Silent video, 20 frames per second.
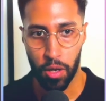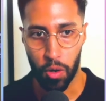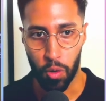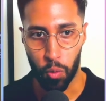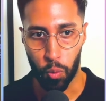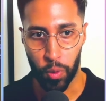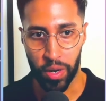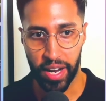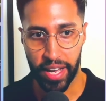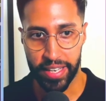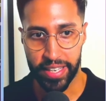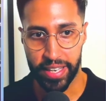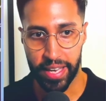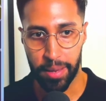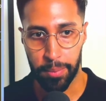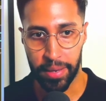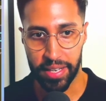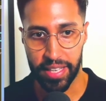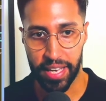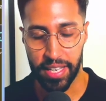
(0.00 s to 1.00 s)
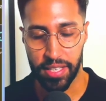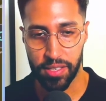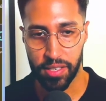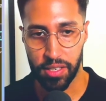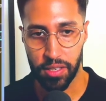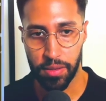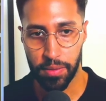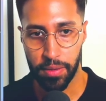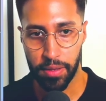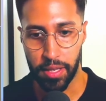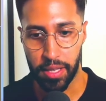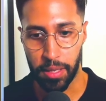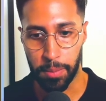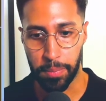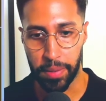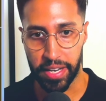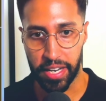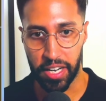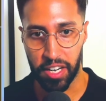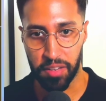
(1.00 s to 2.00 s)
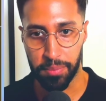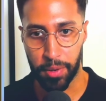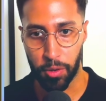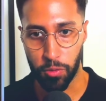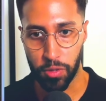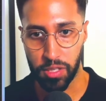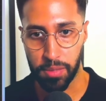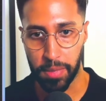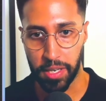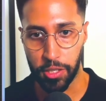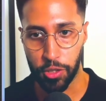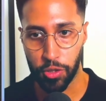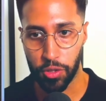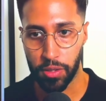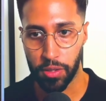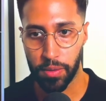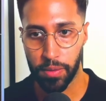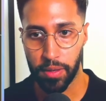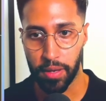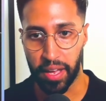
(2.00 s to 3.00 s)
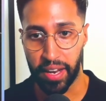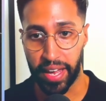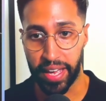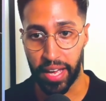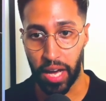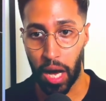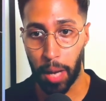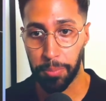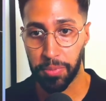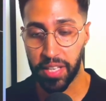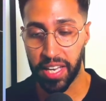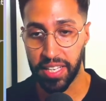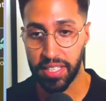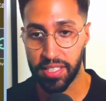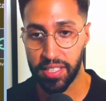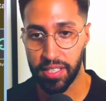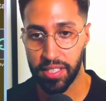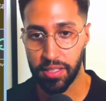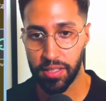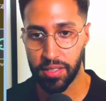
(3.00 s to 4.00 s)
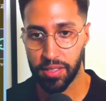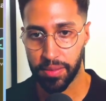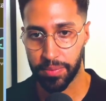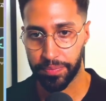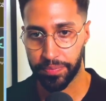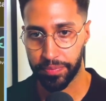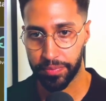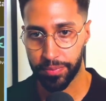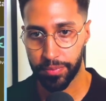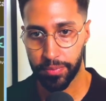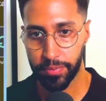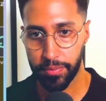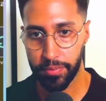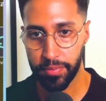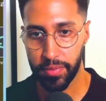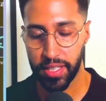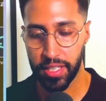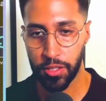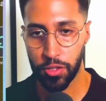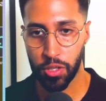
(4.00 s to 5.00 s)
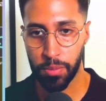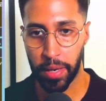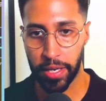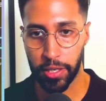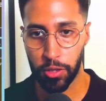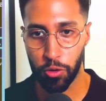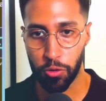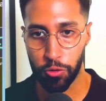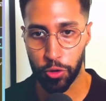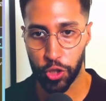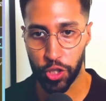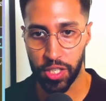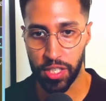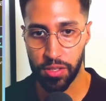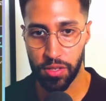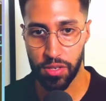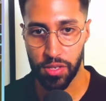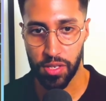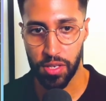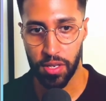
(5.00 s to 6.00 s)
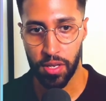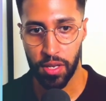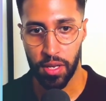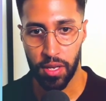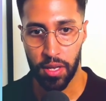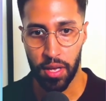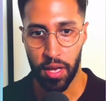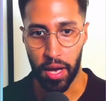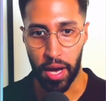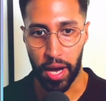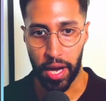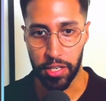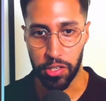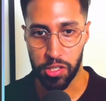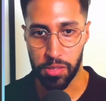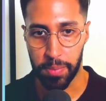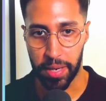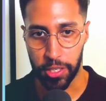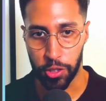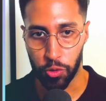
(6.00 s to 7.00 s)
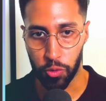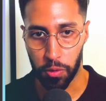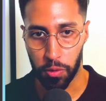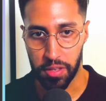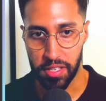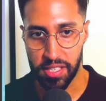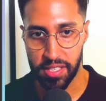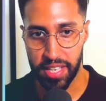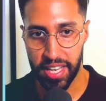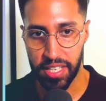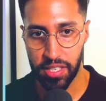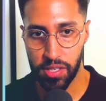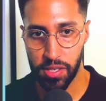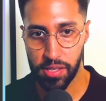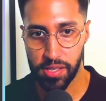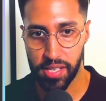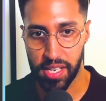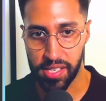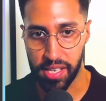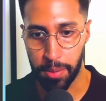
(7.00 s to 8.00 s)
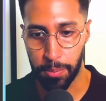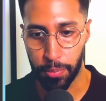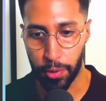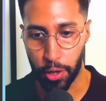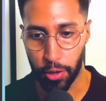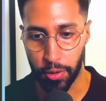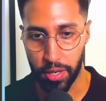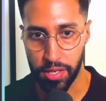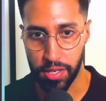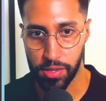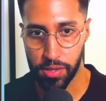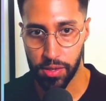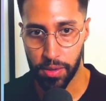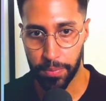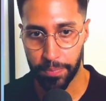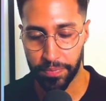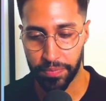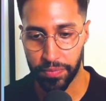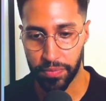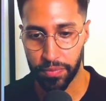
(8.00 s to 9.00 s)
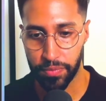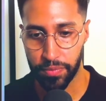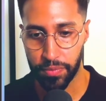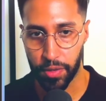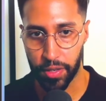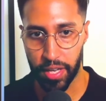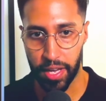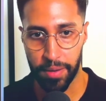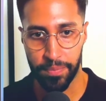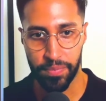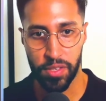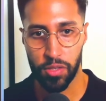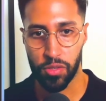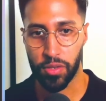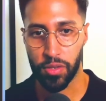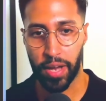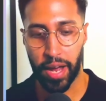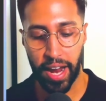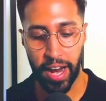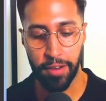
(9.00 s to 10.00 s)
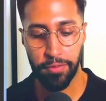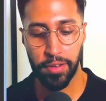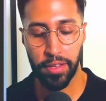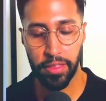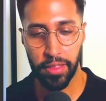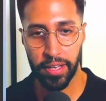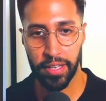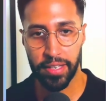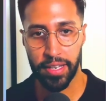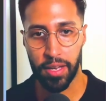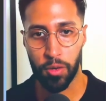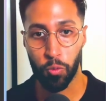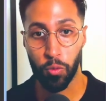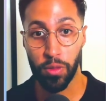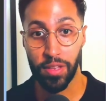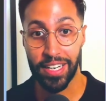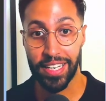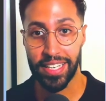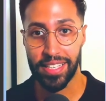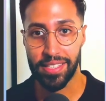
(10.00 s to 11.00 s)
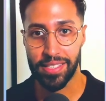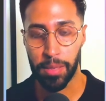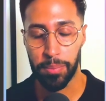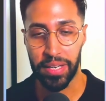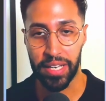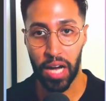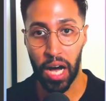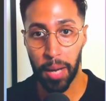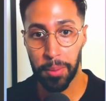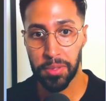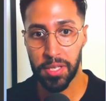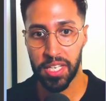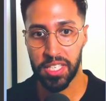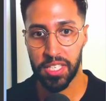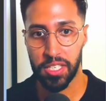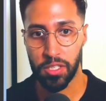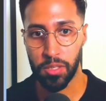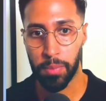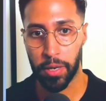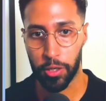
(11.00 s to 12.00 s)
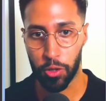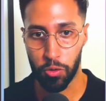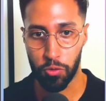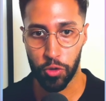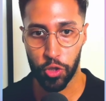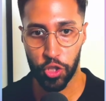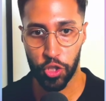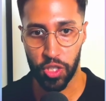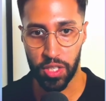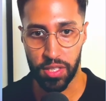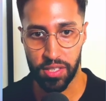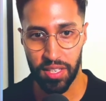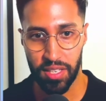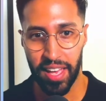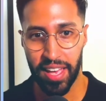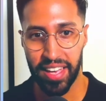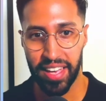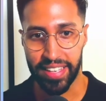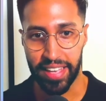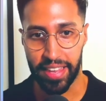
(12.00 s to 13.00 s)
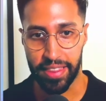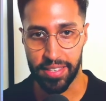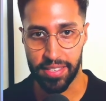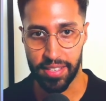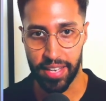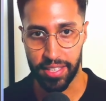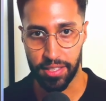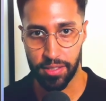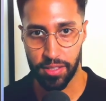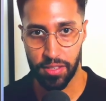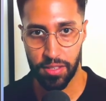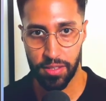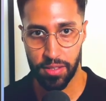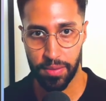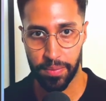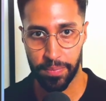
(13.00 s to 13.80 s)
when I get my data in the beginning of my automation and I update it to my Google Sheets, I just make sure the status says in progress. Okay, so now everything that all the leads are being updated to my Google Sheets get this status.